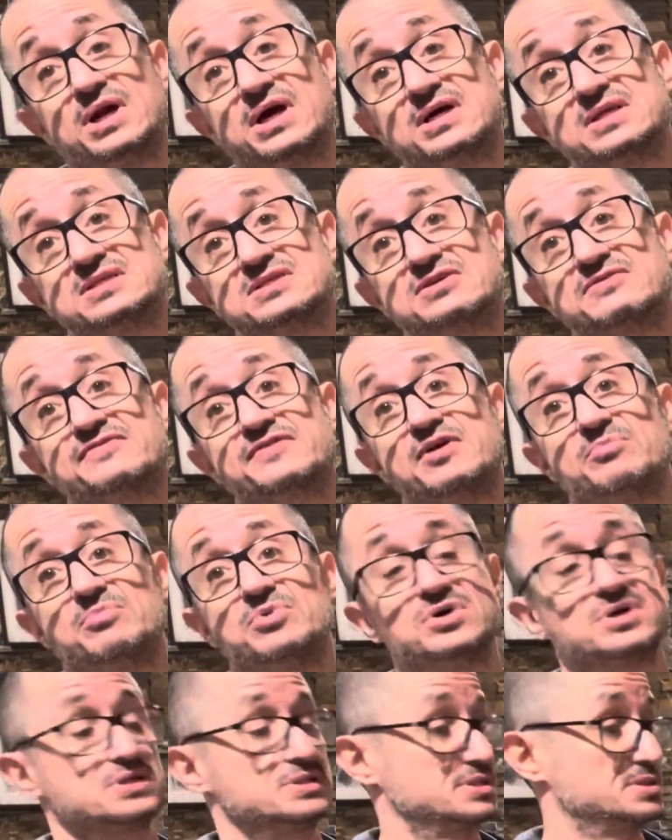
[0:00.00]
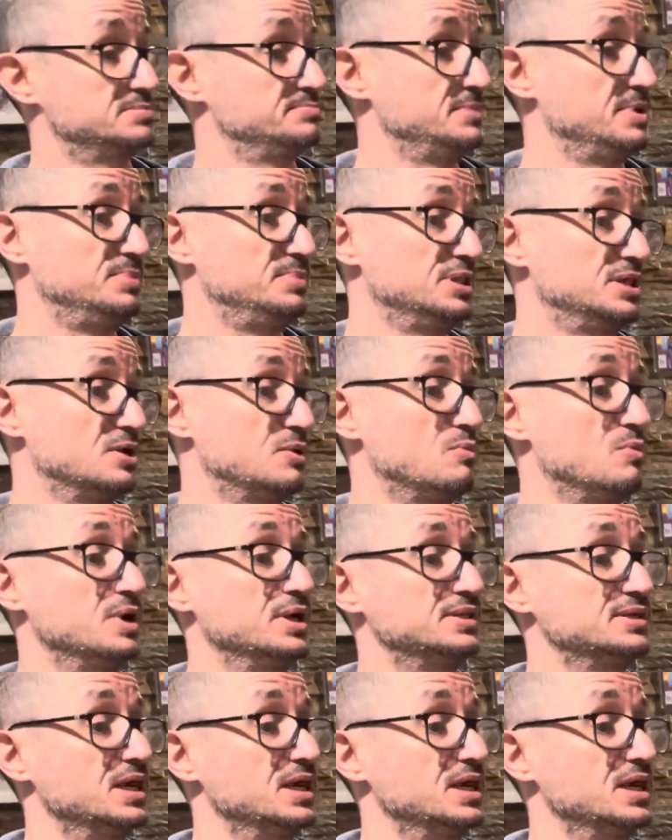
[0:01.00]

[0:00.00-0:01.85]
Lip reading: conserve their books. Maybe they don't want it to